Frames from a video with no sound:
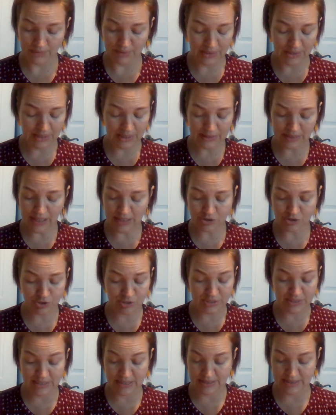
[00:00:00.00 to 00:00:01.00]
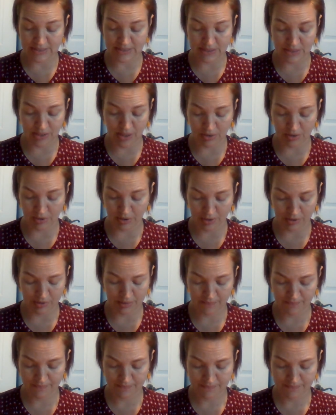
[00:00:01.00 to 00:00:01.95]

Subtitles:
The electricity is not on.